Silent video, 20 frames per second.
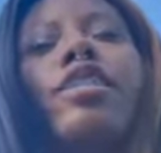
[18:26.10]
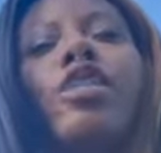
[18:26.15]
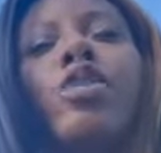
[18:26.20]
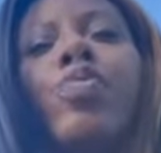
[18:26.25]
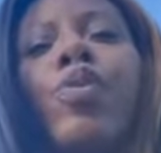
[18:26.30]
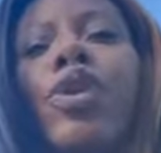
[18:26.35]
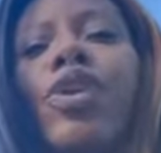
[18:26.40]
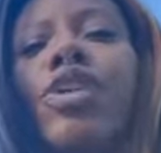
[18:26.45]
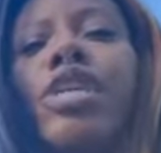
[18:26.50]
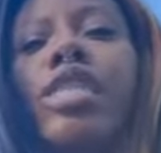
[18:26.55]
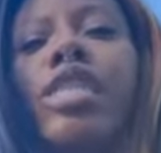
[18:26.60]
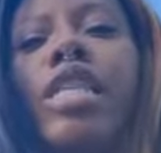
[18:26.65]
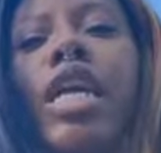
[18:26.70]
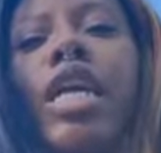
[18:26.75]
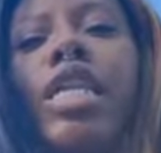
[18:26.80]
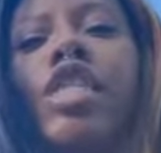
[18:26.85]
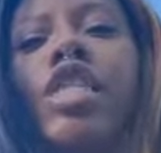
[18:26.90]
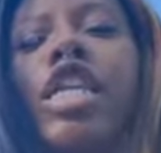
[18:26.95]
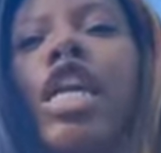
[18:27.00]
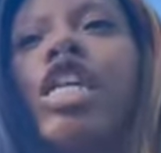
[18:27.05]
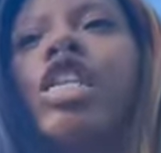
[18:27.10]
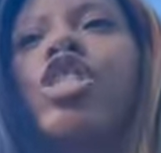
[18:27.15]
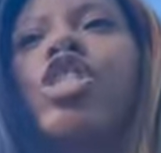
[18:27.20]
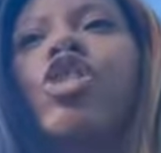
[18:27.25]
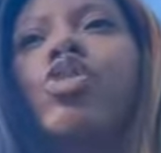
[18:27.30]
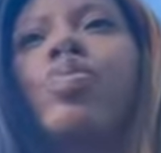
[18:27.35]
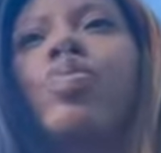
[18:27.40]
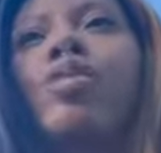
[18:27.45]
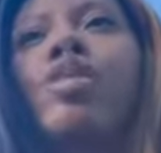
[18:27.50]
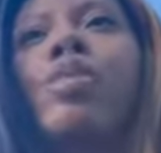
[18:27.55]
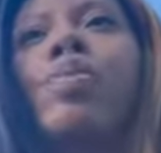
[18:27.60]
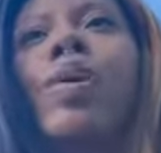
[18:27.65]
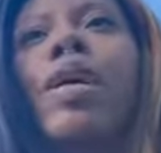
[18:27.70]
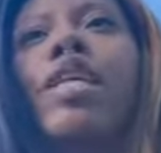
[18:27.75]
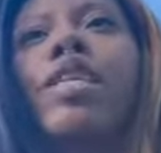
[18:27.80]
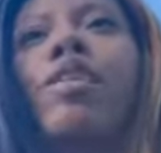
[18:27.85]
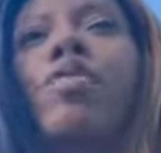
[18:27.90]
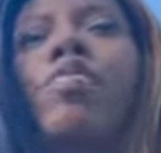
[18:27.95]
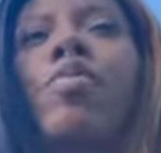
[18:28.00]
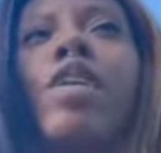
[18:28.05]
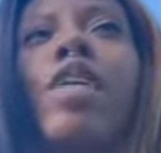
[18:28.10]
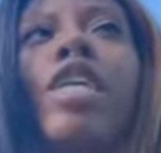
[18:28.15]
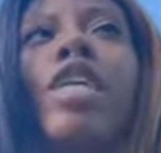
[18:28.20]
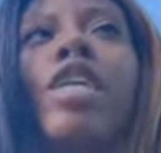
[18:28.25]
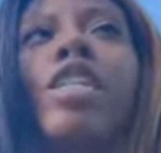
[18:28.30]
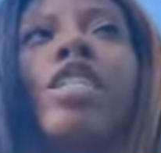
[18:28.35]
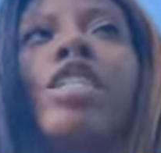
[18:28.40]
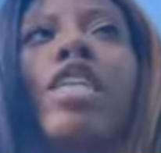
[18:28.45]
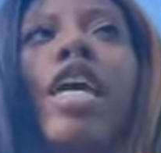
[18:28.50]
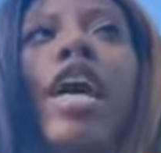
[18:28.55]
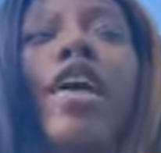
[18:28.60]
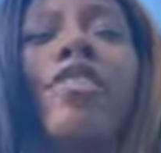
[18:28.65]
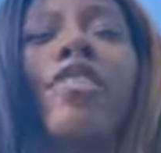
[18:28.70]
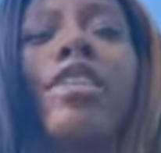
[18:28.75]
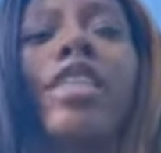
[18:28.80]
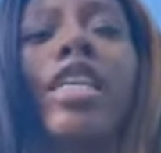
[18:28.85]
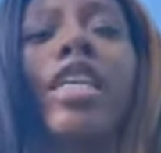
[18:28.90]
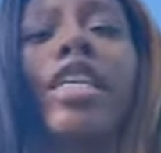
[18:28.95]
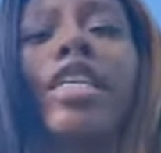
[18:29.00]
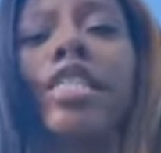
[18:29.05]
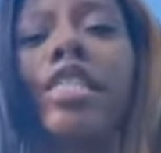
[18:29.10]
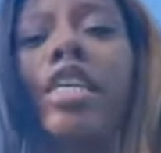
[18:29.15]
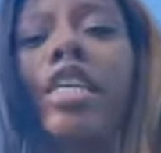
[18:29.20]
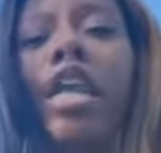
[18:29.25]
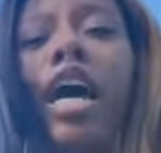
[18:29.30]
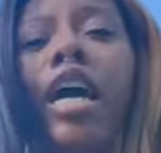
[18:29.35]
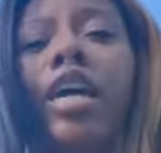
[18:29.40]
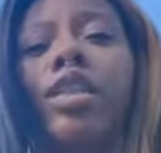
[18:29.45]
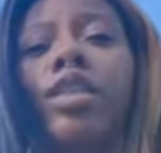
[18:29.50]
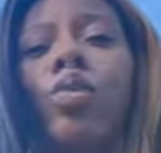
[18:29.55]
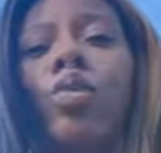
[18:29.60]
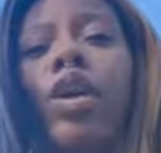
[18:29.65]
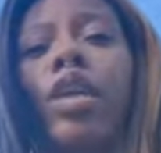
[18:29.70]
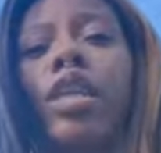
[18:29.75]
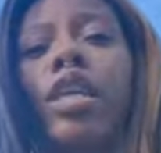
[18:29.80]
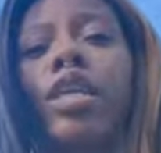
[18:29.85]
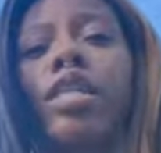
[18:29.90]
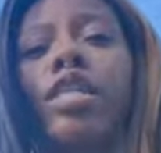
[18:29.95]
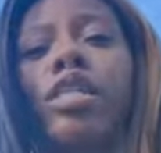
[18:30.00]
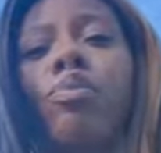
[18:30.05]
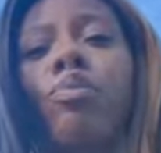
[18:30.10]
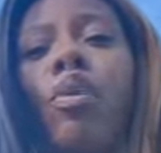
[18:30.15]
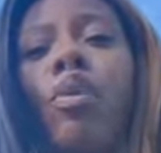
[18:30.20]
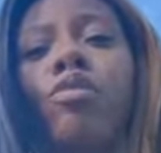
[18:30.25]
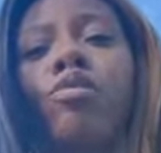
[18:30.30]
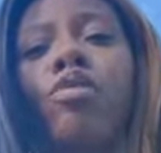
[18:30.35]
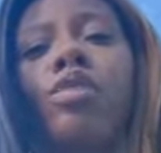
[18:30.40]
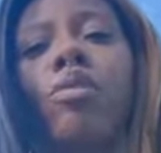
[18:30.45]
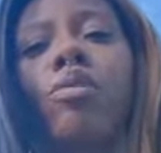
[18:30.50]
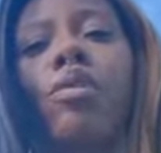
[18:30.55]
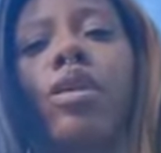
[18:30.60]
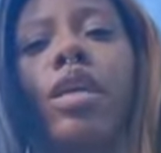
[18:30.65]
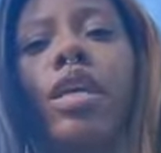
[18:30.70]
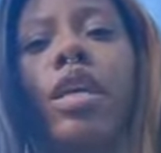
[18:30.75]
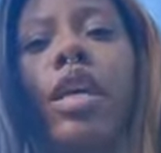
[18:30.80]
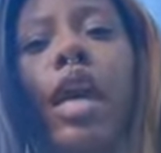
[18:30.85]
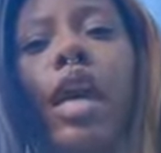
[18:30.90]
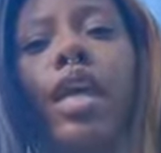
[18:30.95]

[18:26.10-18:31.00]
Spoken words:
Spirit is saying change your perspective, because everything is aligned the way that it's supposed to be.